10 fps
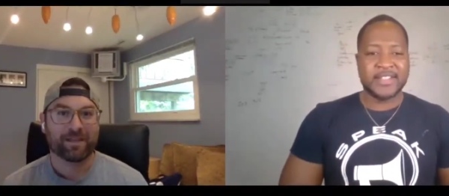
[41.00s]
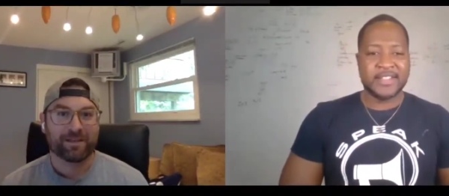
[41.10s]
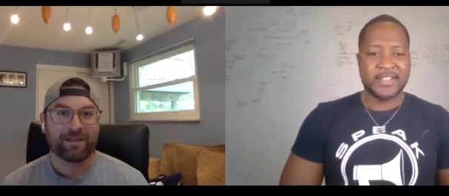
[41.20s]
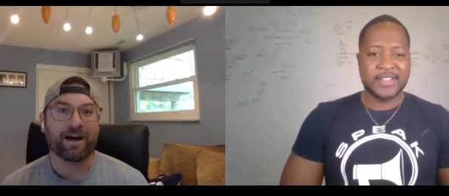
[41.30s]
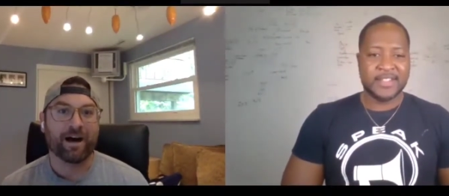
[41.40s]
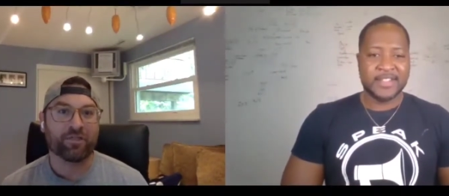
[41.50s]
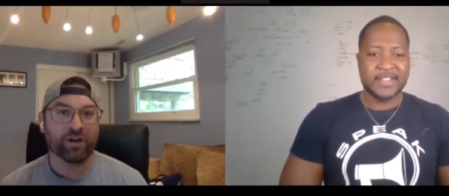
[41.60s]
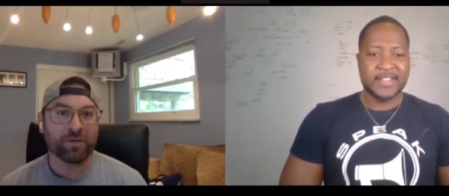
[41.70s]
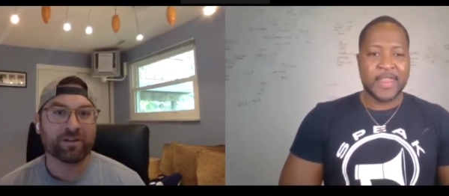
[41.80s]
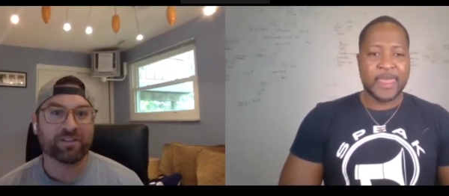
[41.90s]
Speaker 1: Yeah, I thought
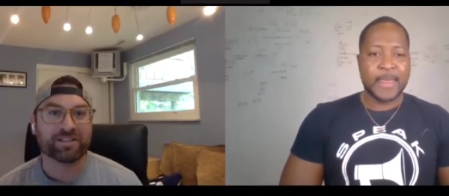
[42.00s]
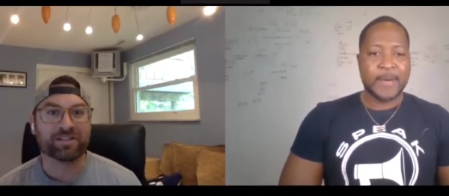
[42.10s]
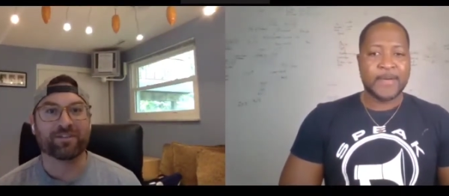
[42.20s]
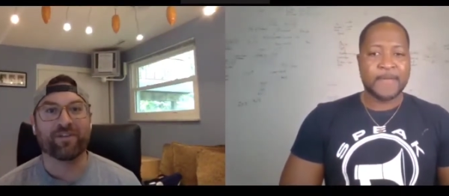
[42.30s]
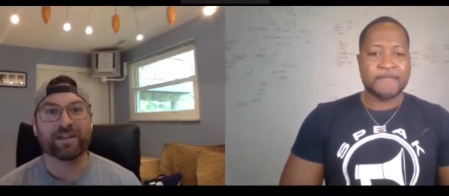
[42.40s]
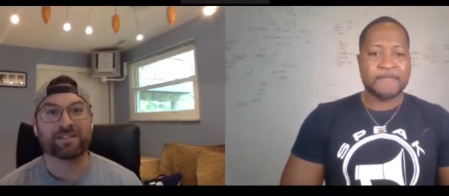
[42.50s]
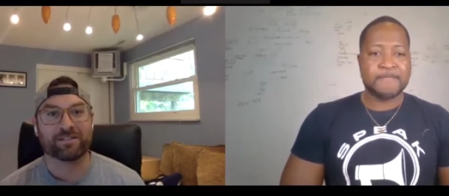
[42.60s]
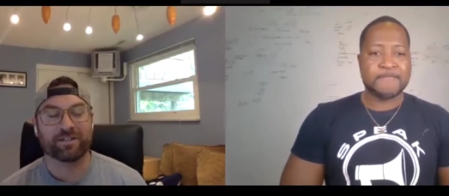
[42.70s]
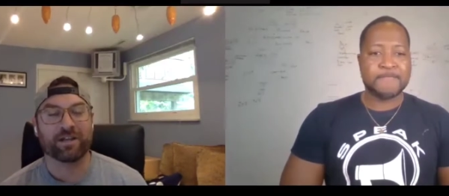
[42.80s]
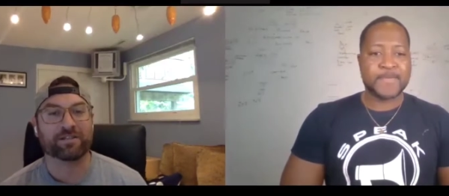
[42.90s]
about this in advance of
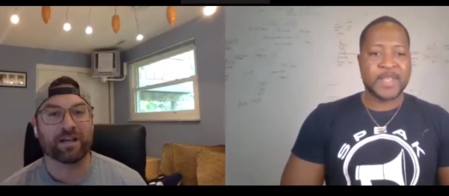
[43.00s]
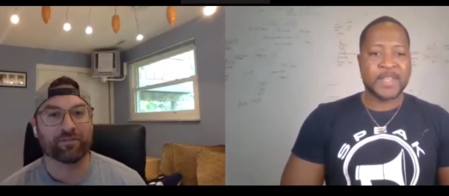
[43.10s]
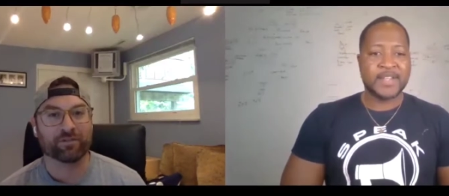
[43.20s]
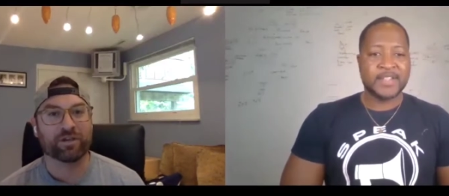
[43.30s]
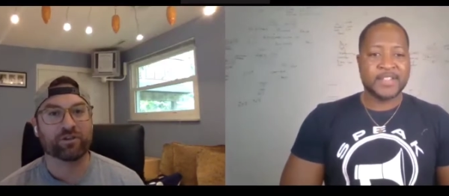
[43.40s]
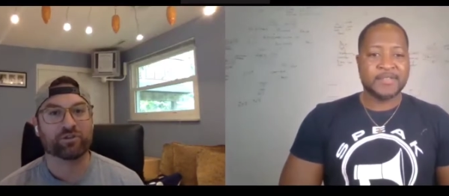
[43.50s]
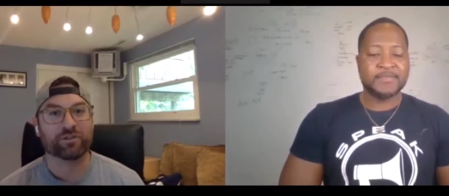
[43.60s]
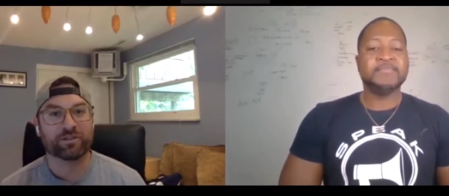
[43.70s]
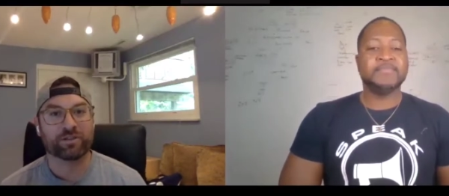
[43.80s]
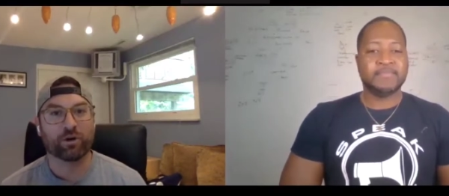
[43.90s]
today's conversation.
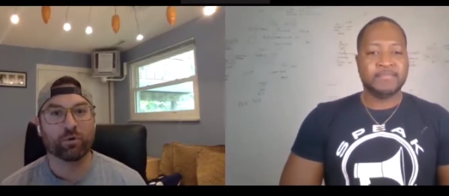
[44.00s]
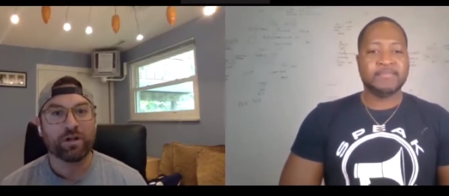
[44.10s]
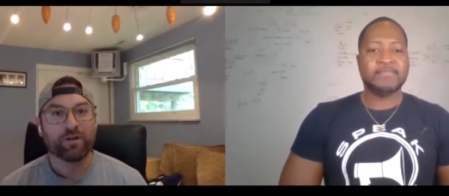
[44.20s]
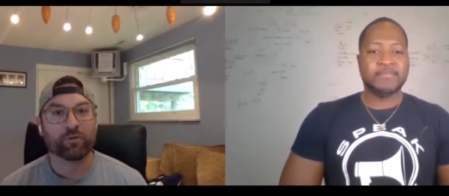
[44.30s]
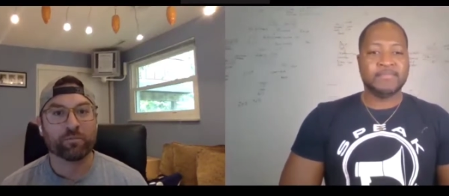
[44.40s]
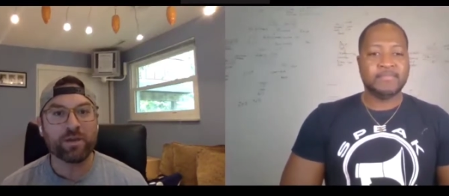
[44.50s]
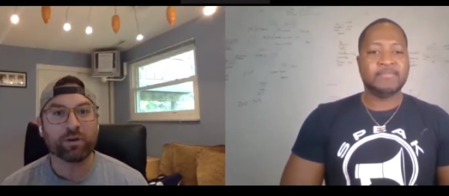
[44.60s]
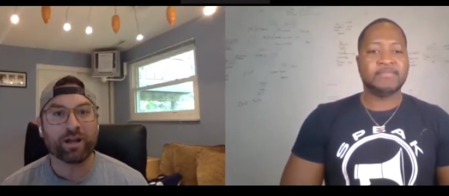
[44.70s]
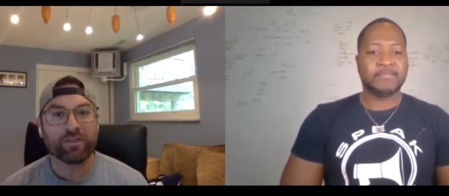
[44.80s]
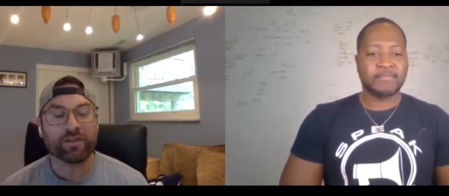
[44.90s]
So for me, when
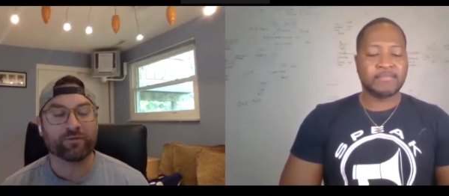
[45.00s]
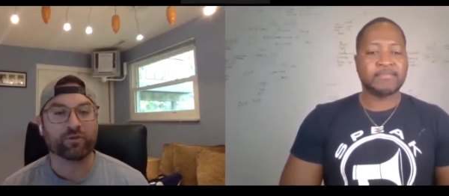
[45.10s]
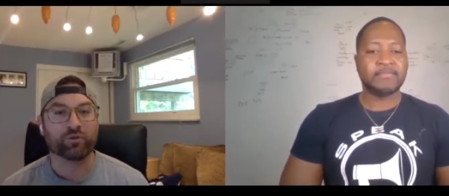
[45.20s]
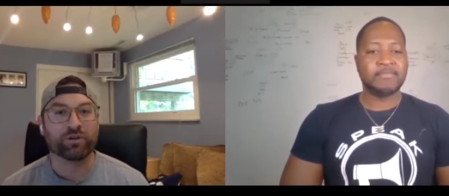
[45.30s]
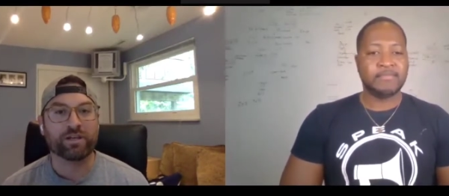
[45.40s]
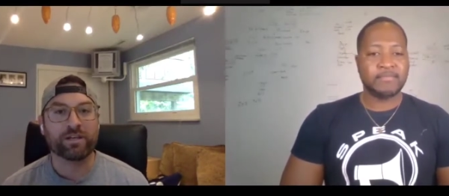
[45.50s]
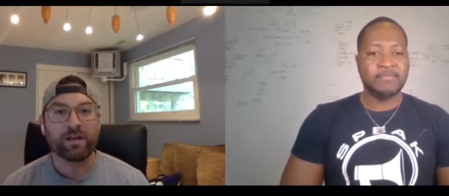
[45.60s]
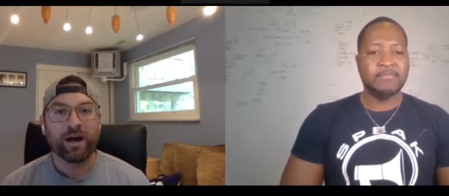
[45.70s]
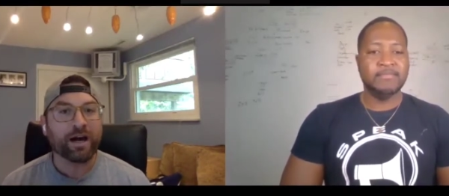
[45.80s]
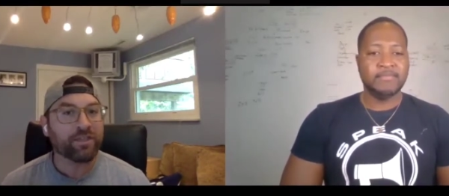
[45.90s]
I think of unity,
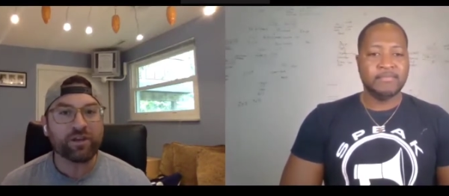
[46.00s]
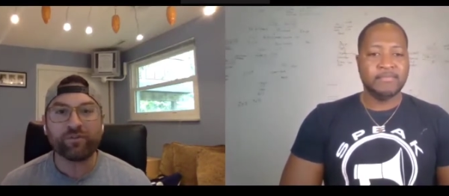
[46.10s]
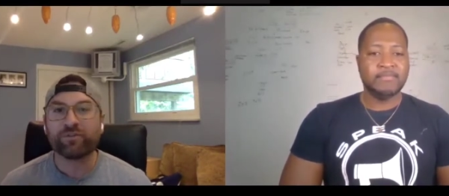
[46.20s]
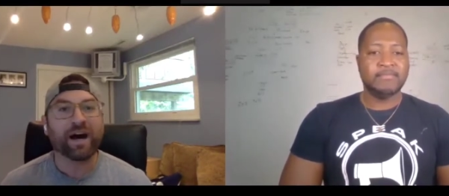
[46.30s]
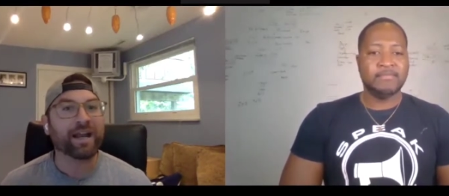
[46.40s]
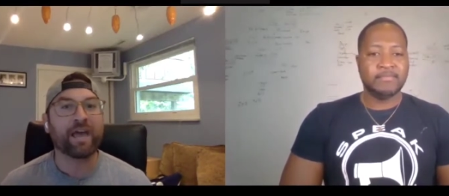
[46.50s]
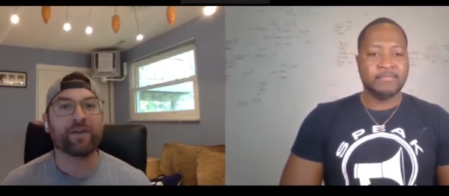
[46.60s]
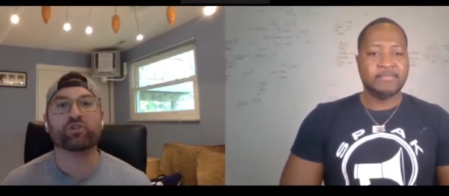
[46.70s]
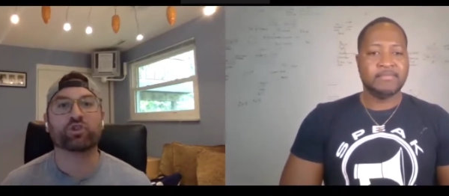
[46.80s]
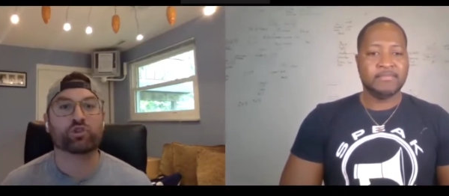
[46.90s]
I think of not having
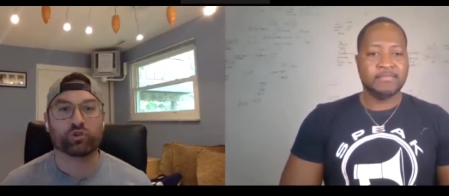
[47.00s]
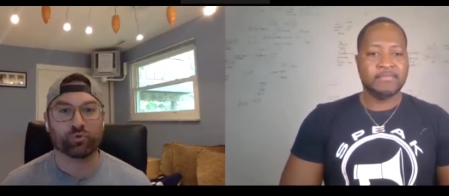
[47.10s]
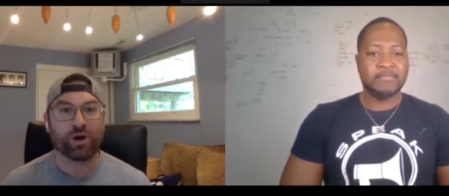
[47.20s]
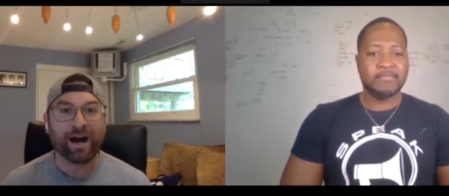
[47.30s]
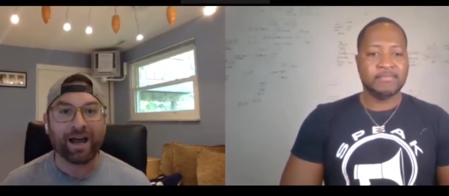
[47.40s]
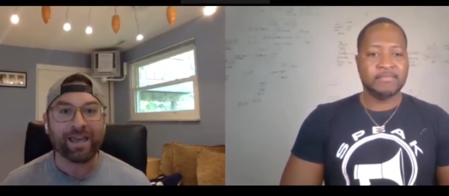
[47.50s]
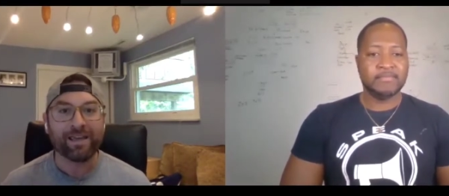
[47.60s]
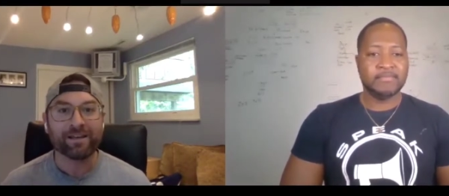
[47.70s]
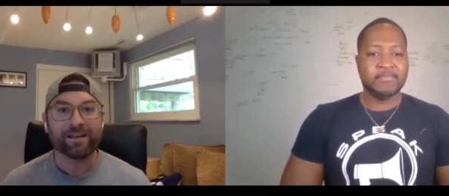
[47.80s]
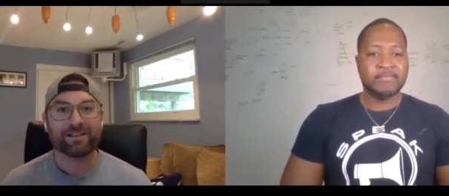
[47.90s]
to try
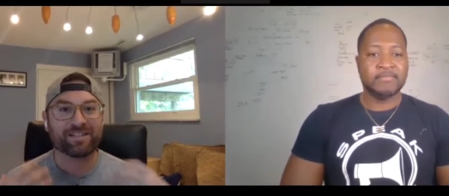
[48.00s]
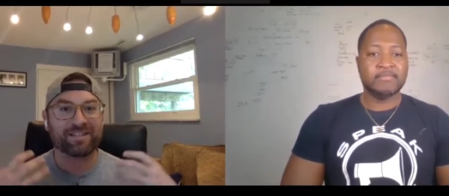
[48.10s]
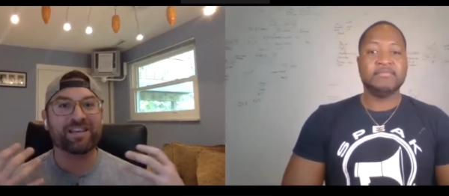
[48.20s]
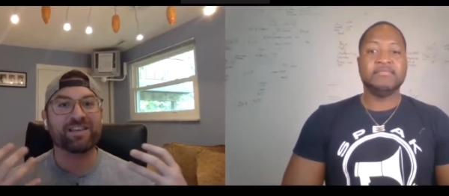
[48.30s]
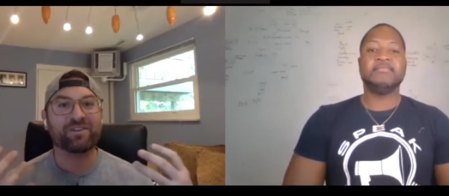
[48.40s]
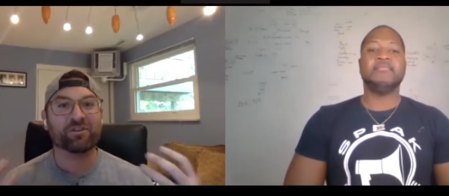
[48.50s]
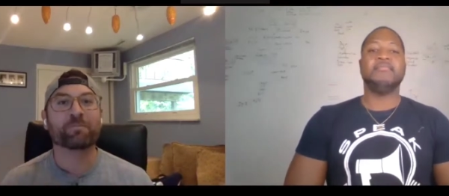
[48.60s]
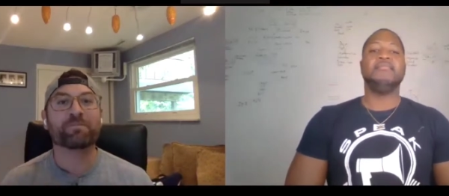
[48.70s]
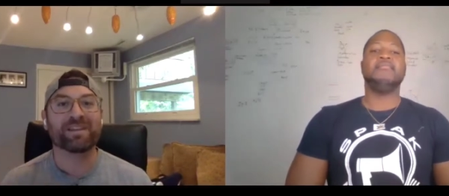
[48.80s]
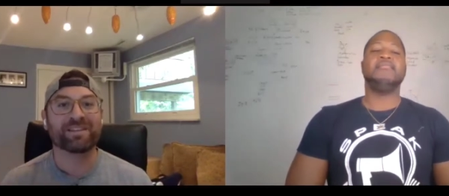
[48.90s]
to get your
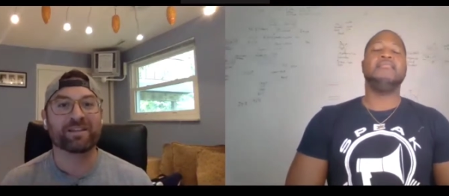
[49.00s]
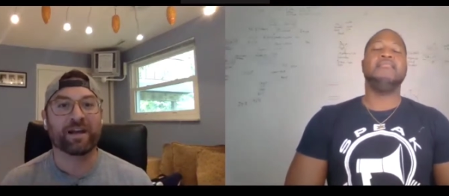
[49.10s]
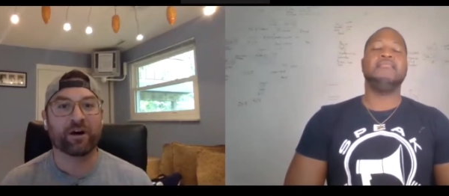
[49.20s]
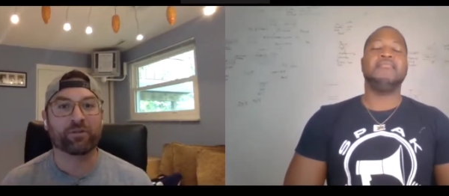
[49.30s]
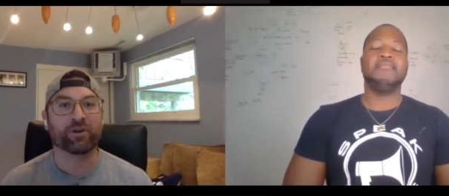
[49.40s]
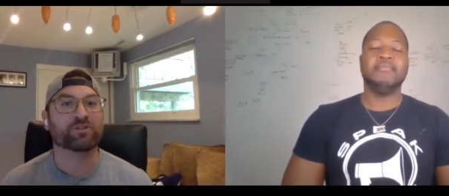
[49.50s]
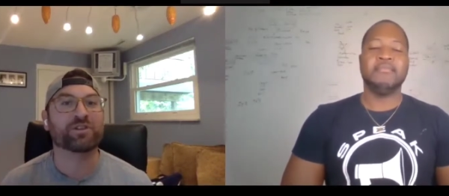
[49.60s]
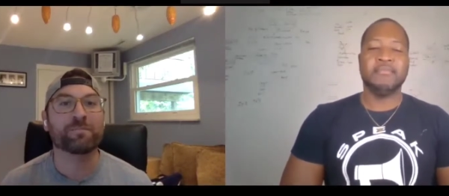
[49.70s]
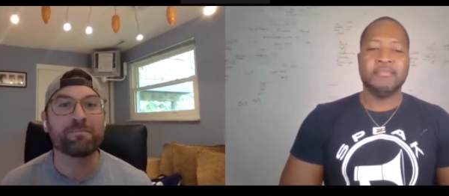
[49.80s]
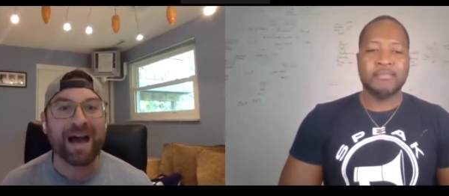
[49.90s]
opinion out there, to
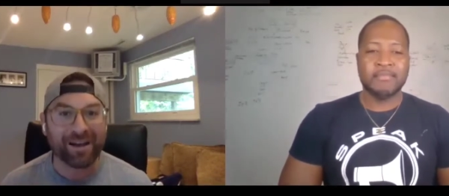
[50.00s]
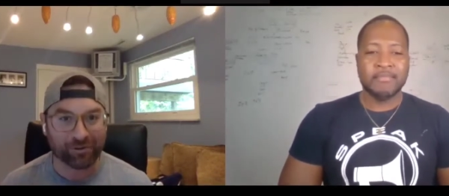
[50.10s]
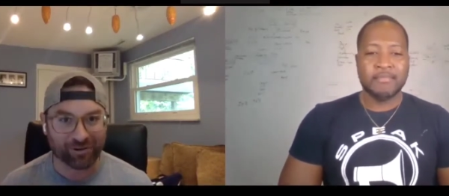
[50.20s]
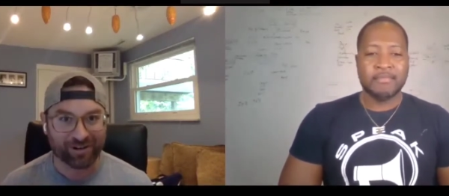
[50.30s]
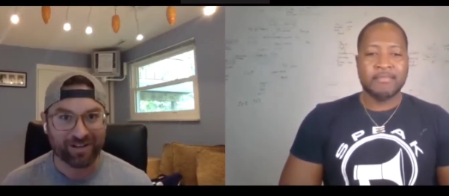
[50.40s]
matter.